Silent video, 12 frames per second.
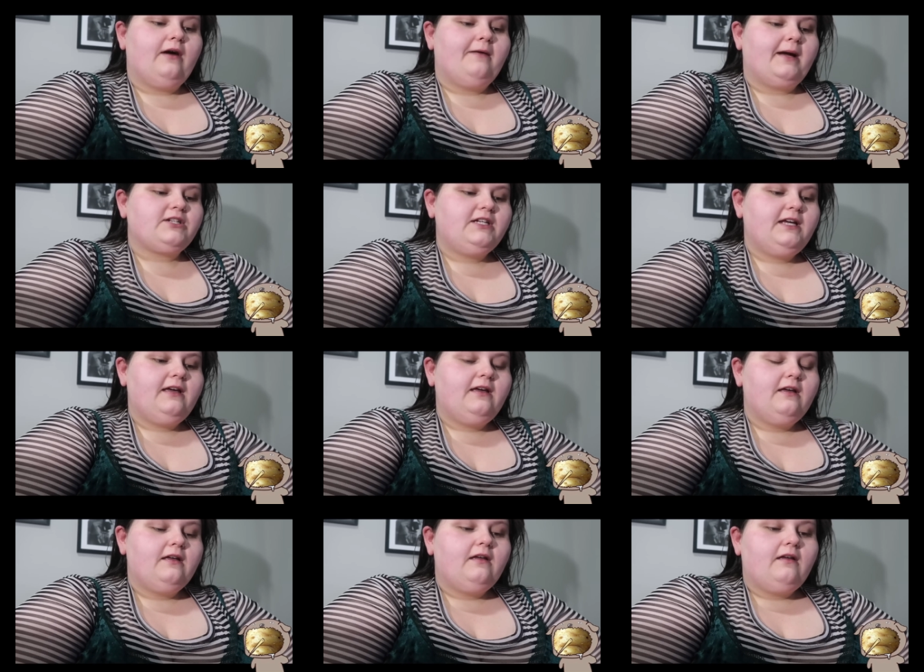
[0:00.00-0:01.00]
I'm
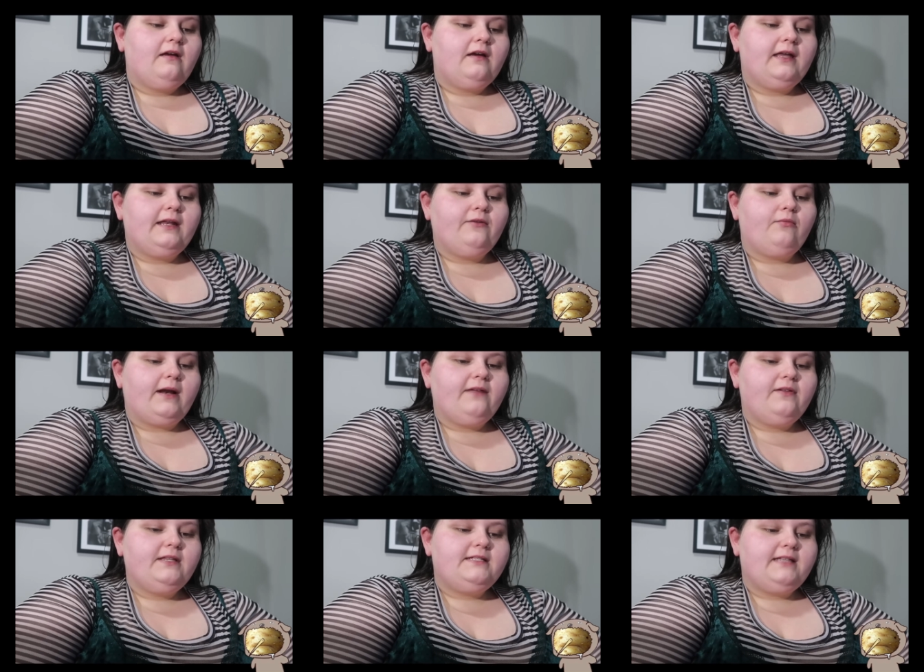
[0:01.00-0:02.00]
actually getting ready
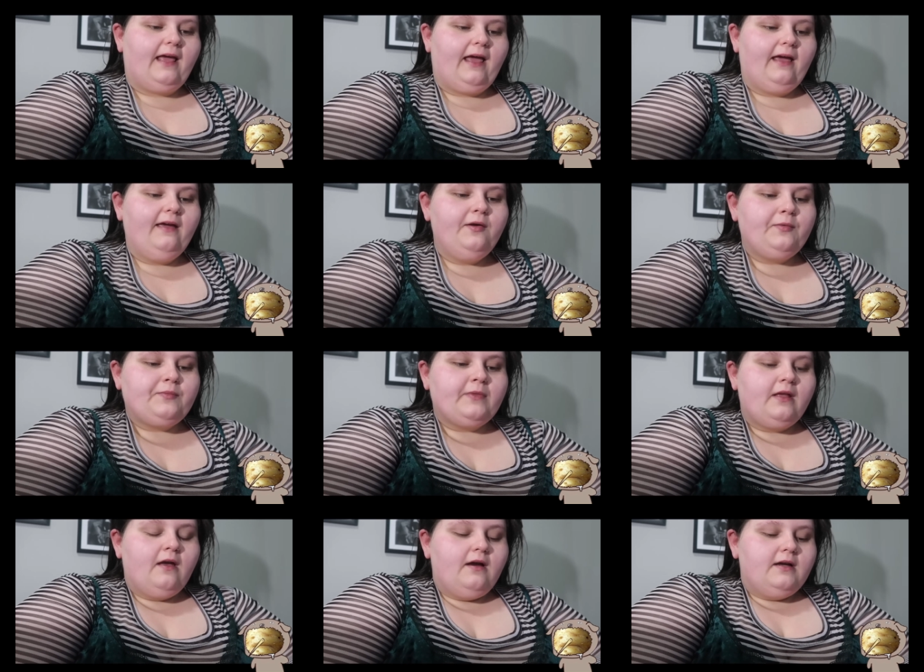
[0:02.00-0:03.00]
for the day.
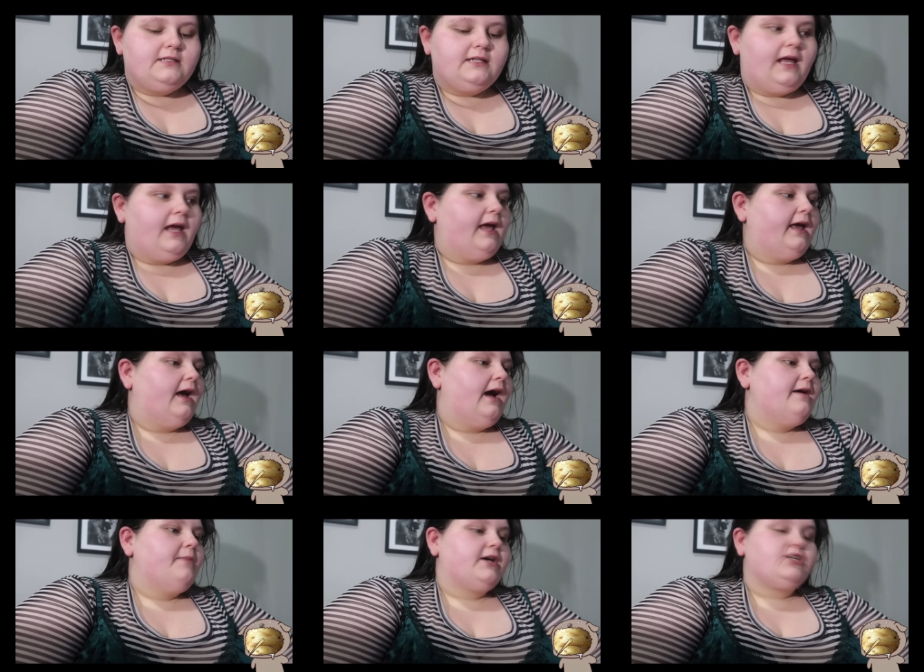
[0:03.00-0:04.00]
Today,
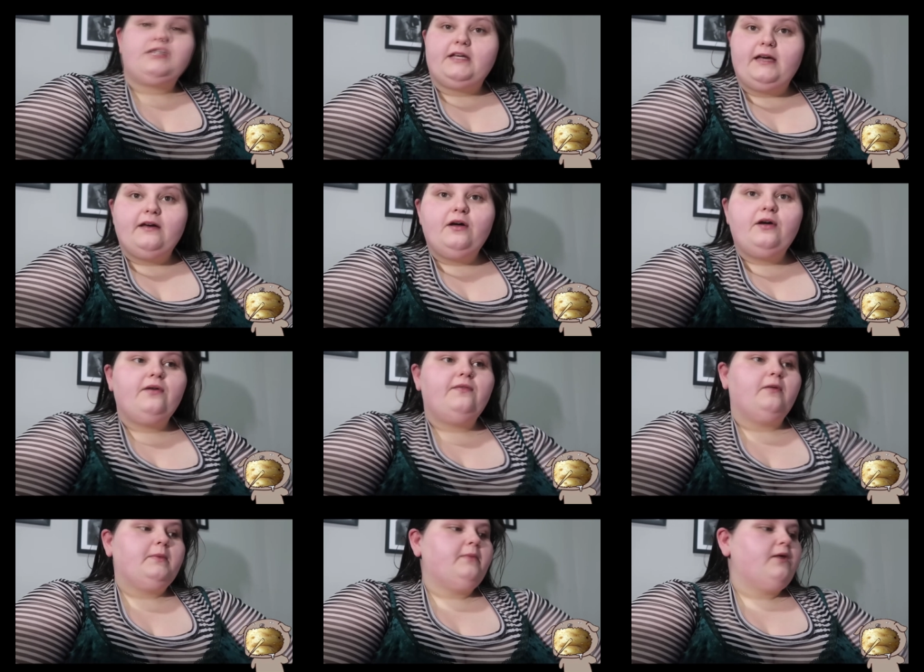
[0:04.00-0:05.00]
I am actually
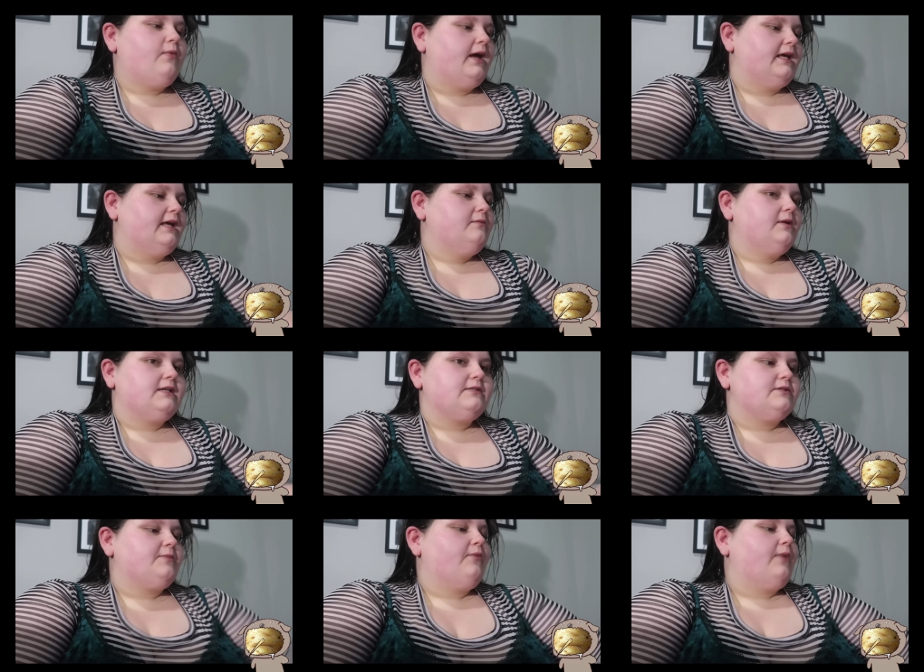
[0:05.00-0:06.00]
filming my weigh-in because it
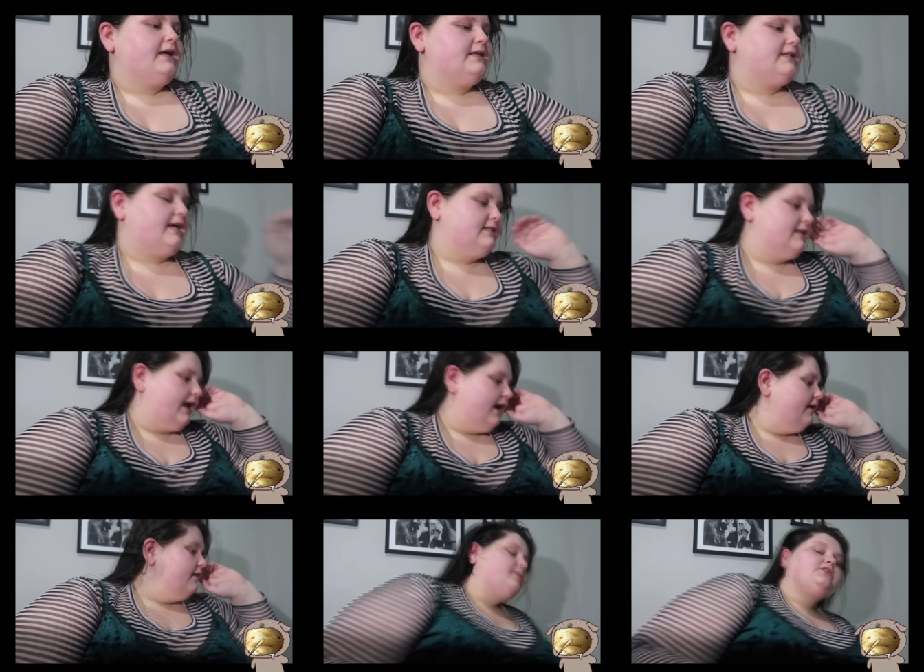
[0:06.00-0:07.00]
was my weigh-in day
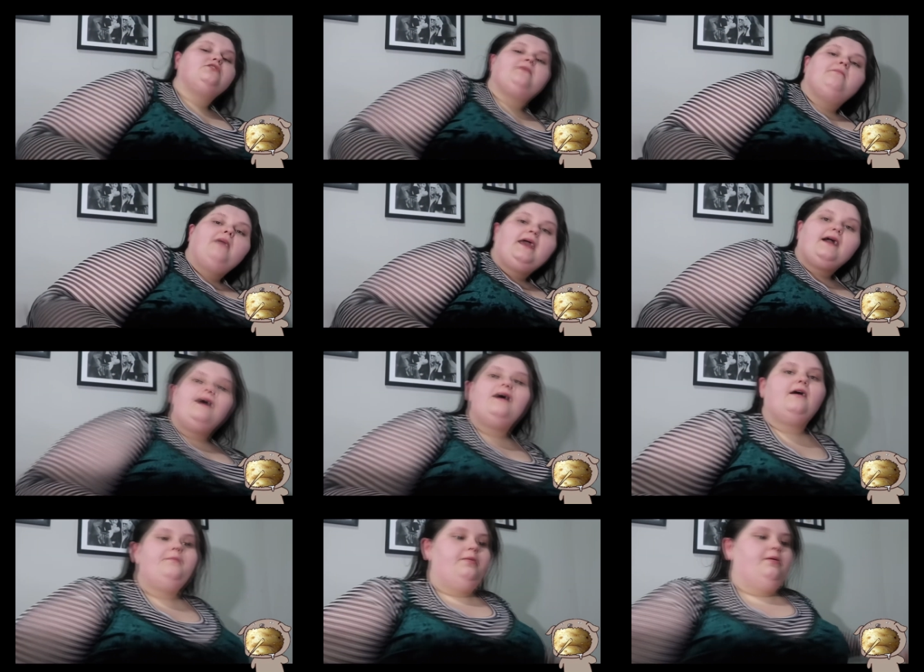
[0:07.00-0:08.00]
today. I'm going to do my
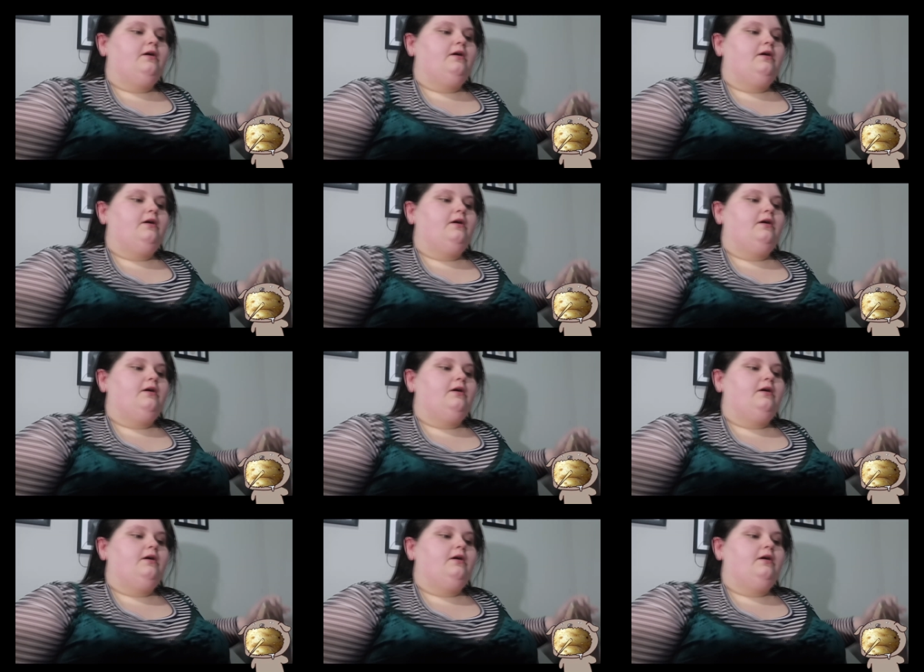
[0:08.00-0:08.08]
makeup